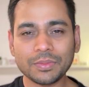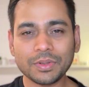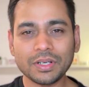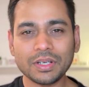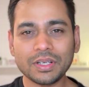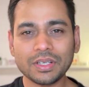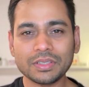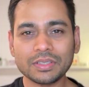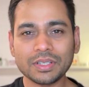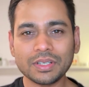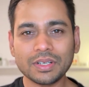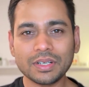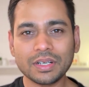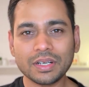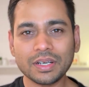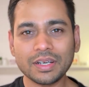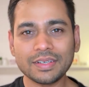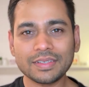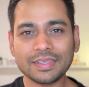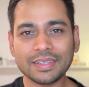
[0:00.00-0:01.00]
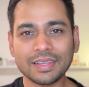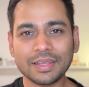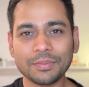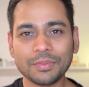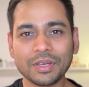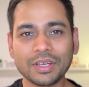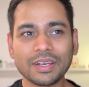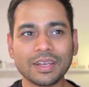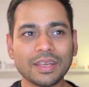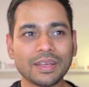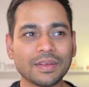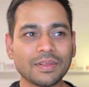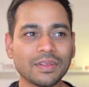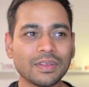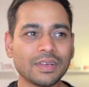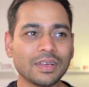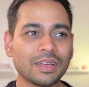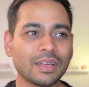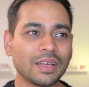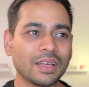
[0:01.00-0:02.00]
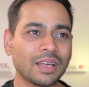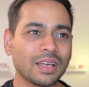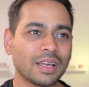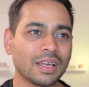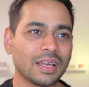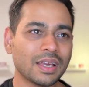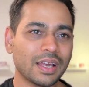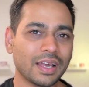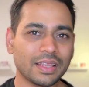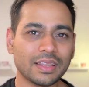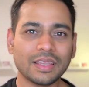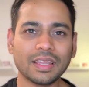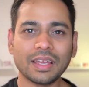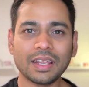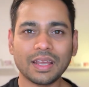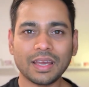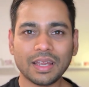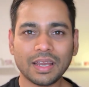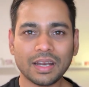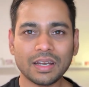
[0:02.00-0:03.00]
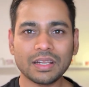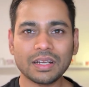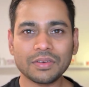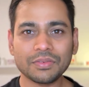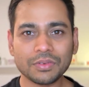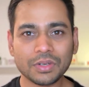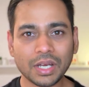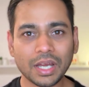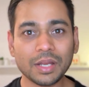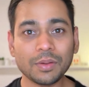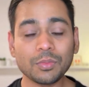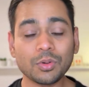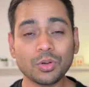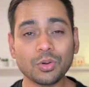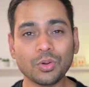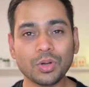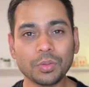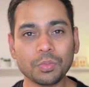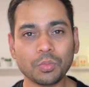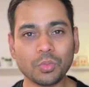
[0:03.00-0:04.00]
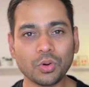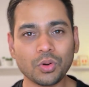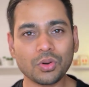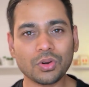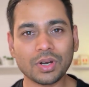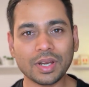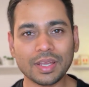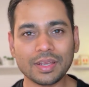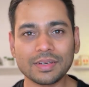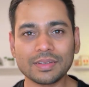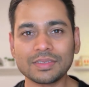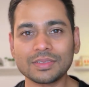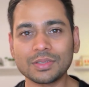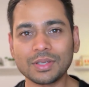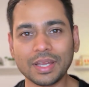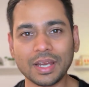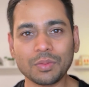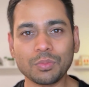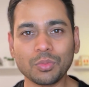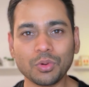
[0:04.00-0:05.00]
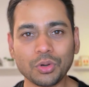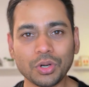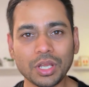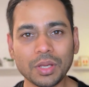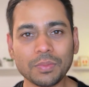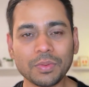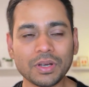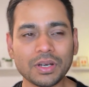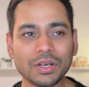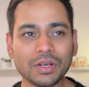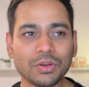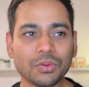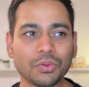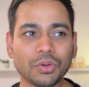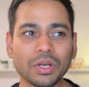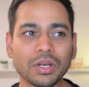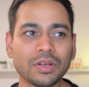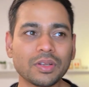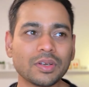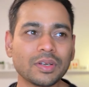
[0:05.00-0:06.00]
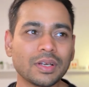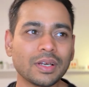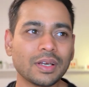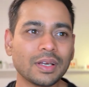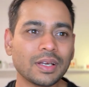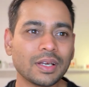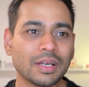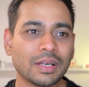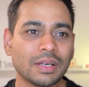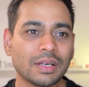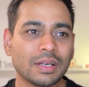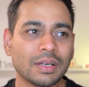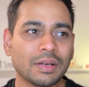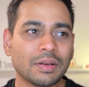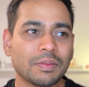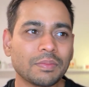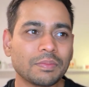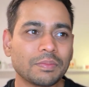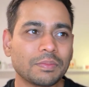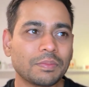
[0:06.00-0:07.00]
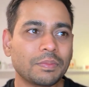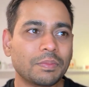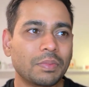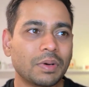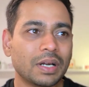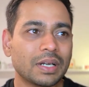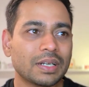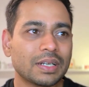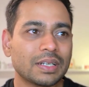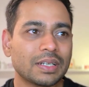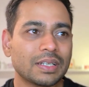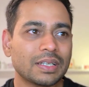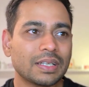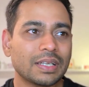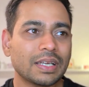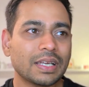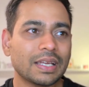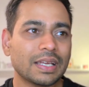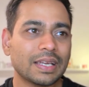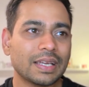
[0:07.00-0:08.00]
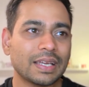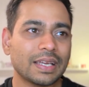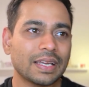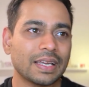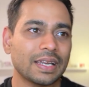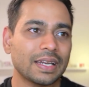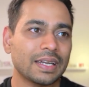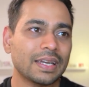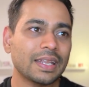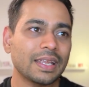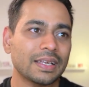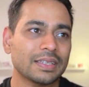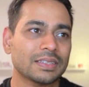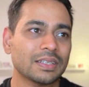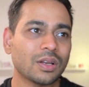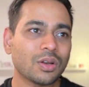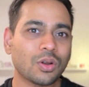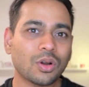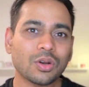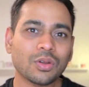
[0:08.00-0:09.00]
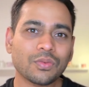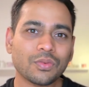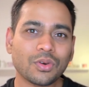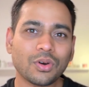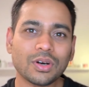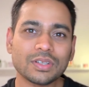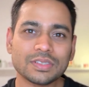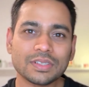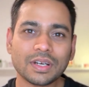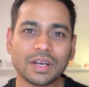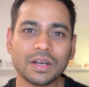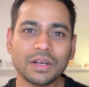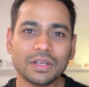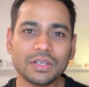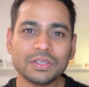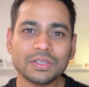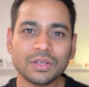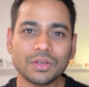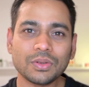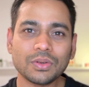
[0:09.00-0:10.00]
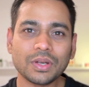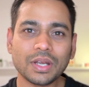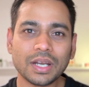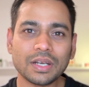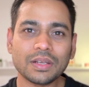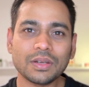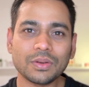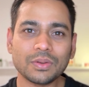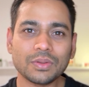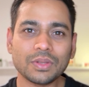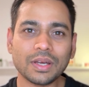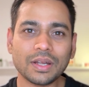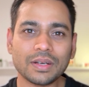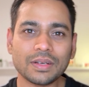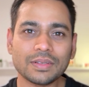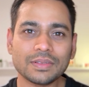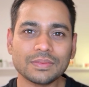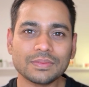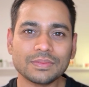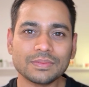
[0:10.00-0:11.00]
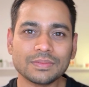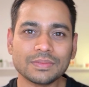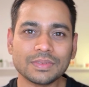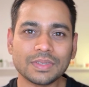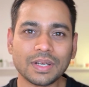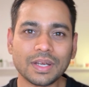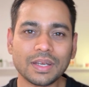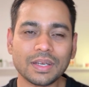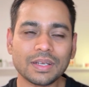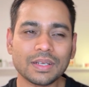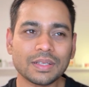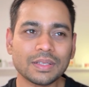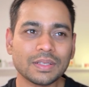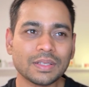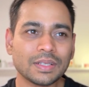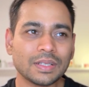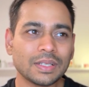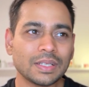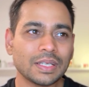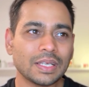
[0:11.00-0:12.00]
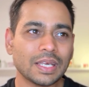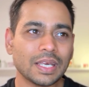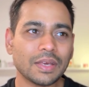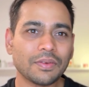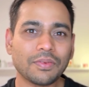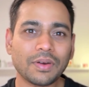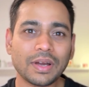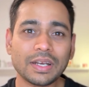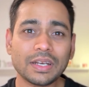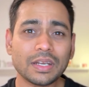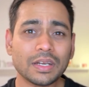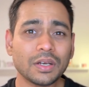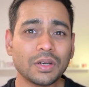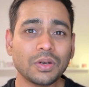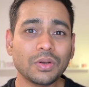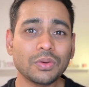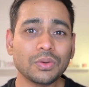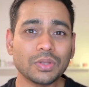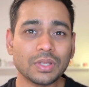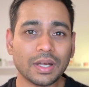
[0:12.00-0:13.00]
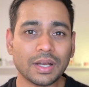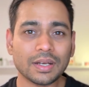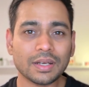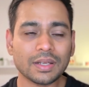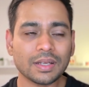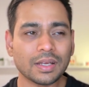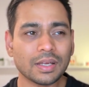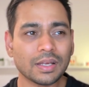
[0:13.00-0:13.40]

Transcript: meditation retreat in the beginning. And then I had enough time to do it more and get more deeper into it. But it takes a lot of cause and condition to get into that, right? If I didn't do that,